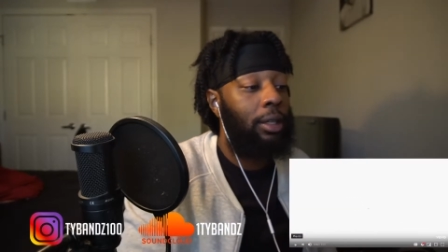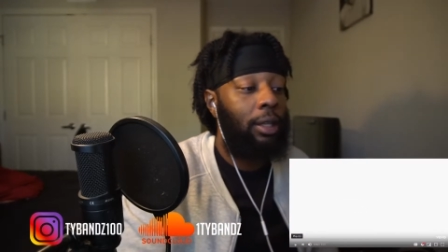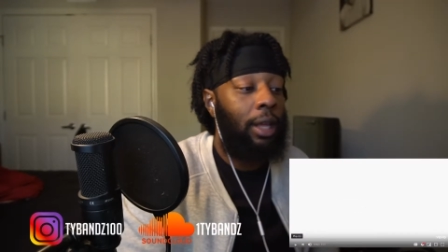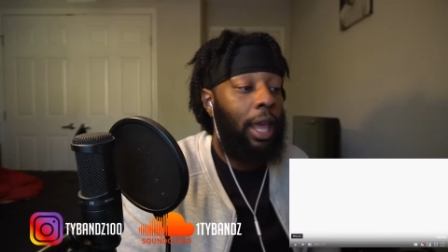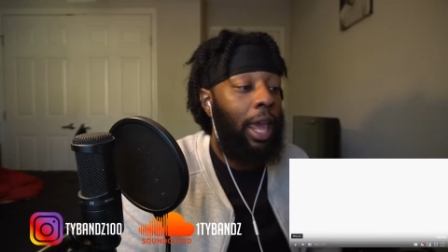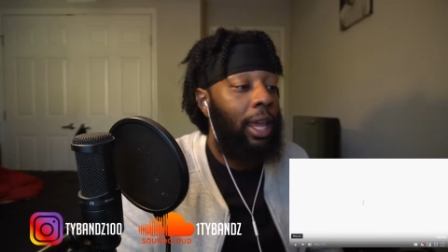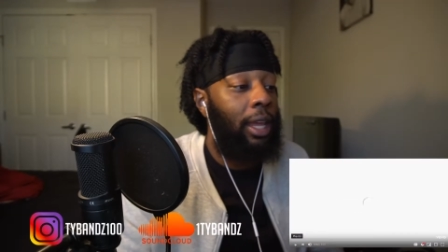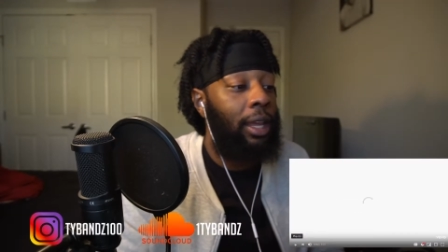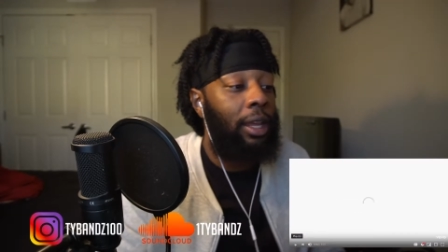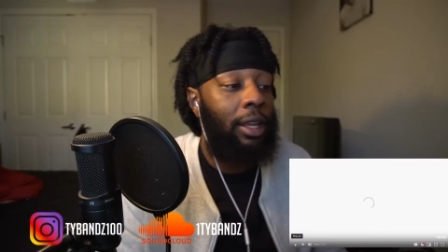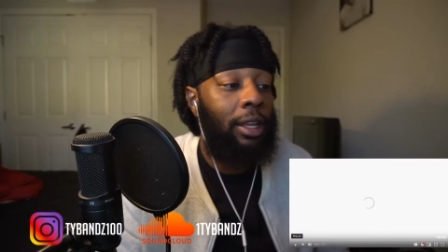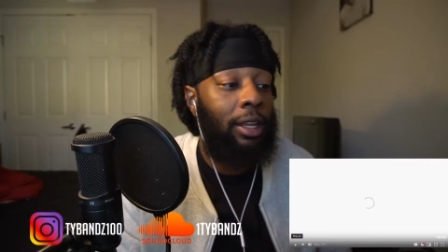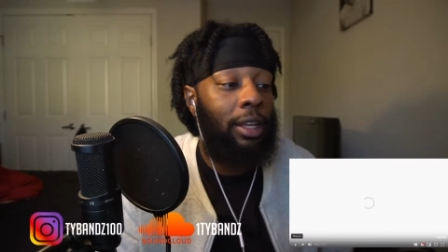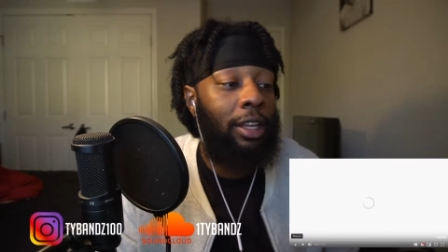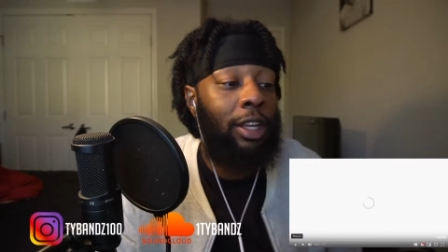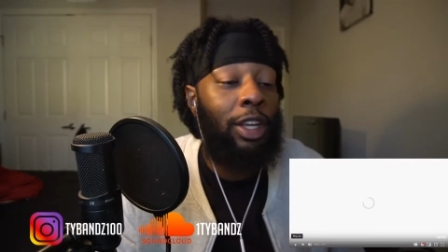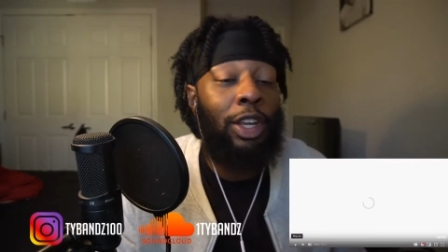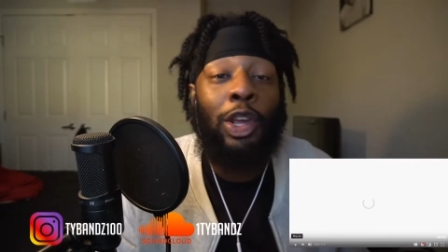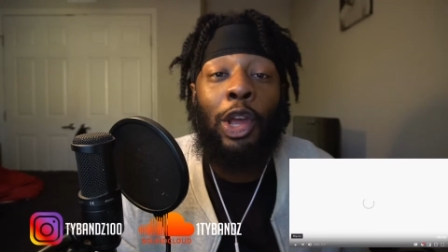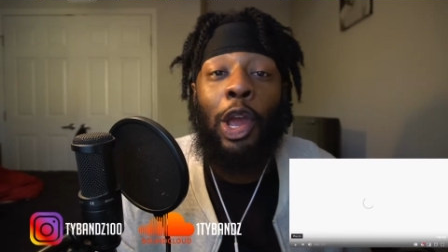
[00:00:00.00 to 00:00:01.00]
Hey,
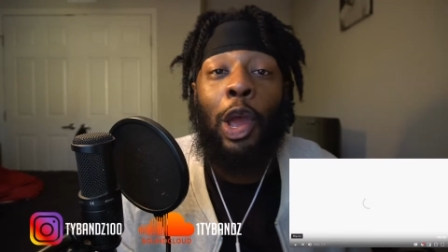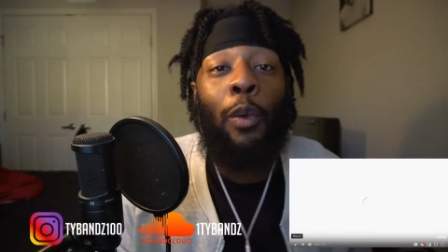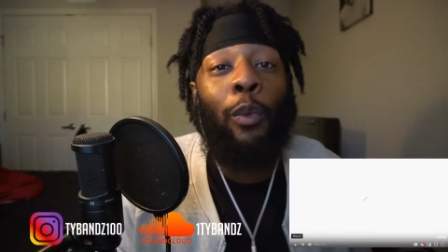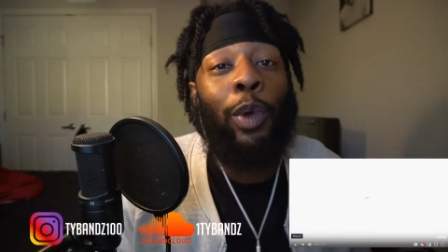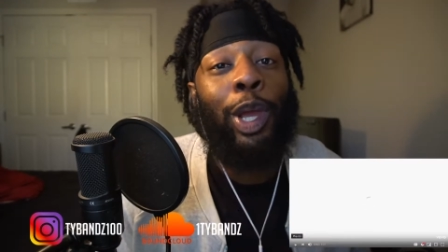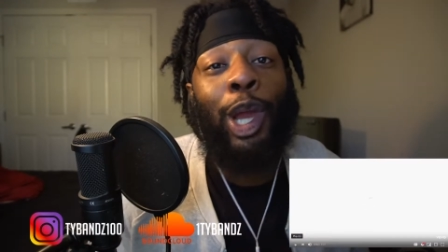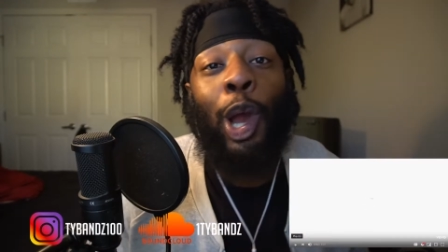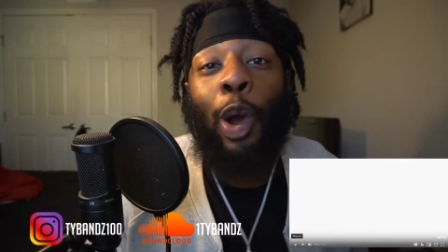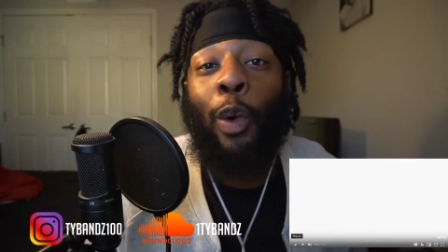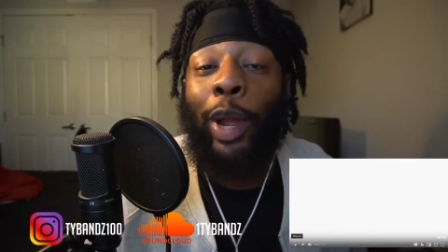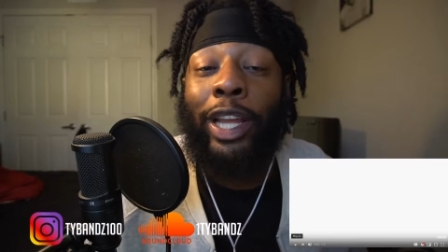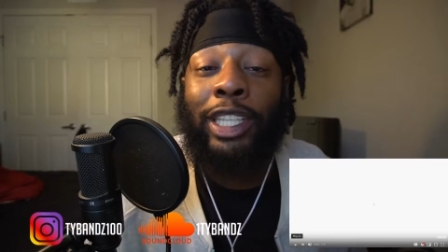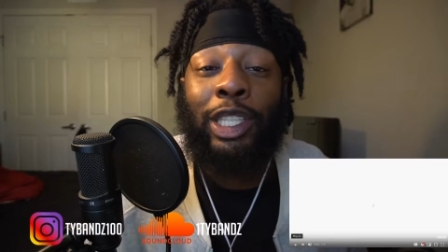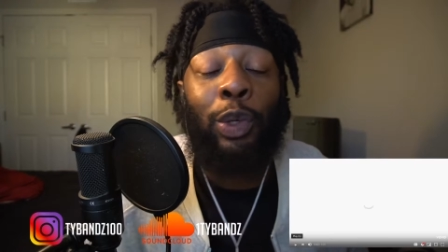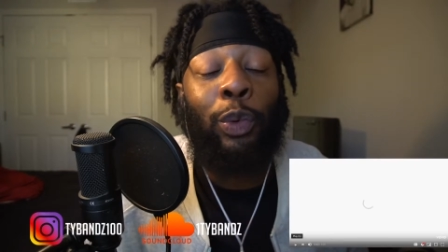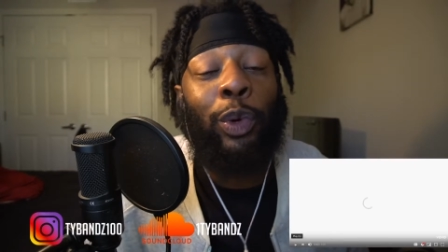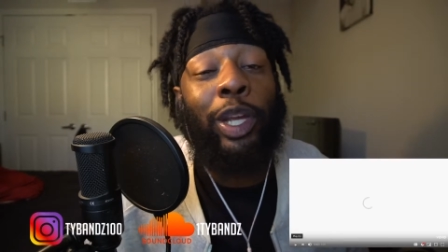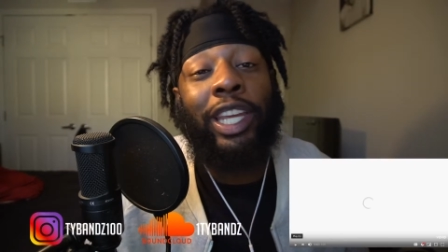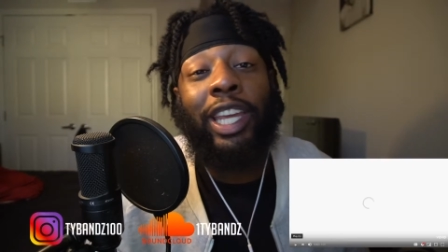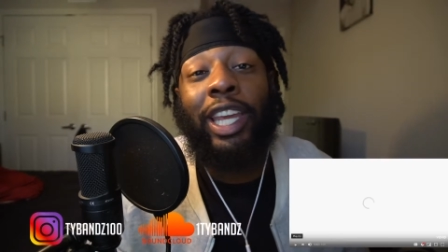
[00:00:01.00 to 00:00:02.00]
we gonna wait
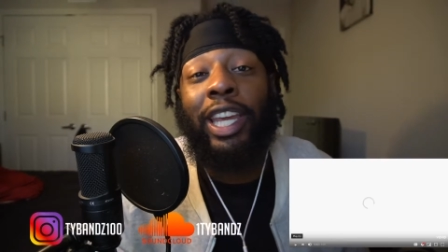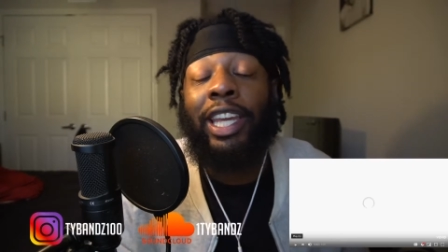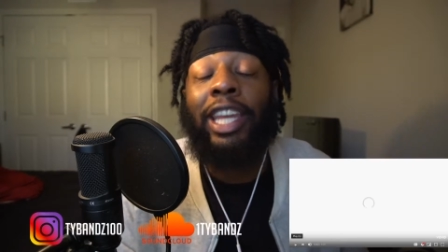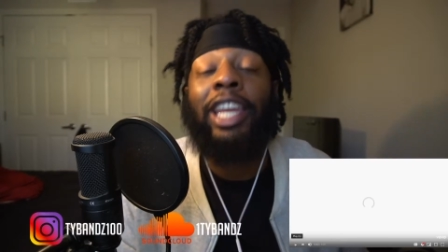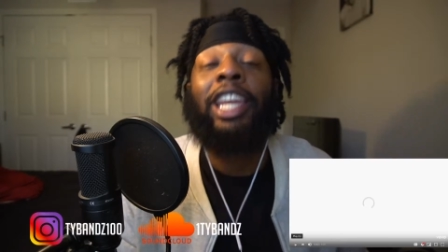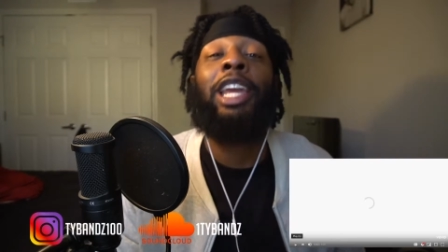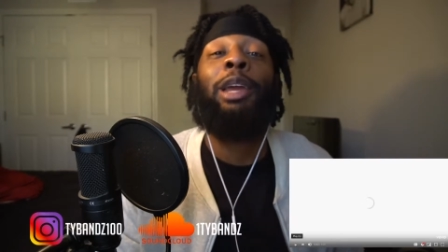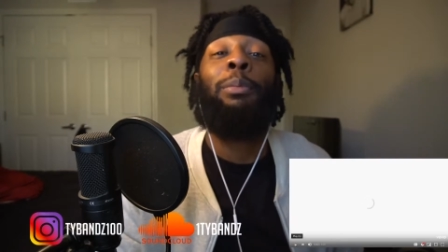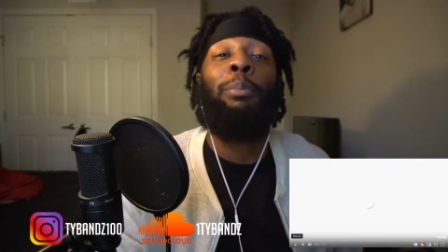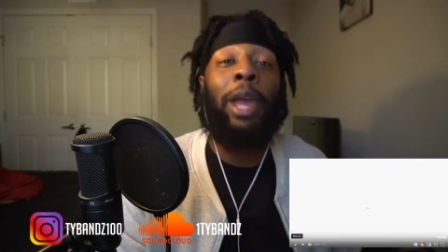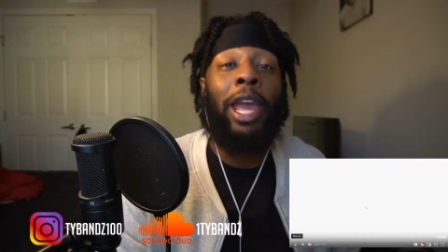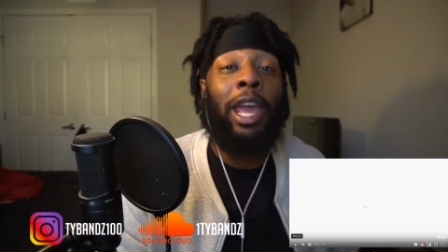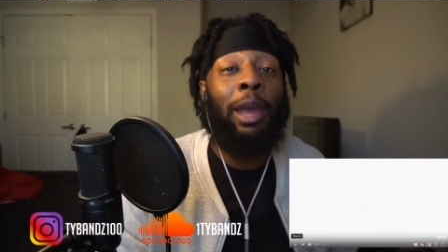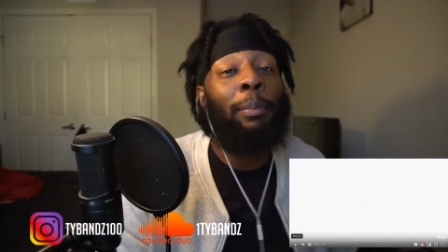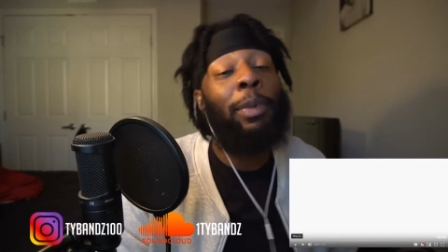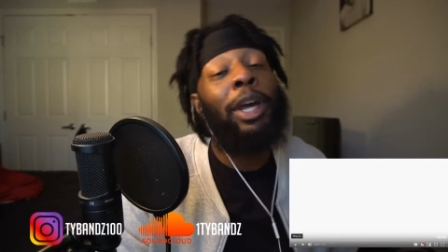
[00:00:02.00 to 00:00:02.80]
till it kick in, man.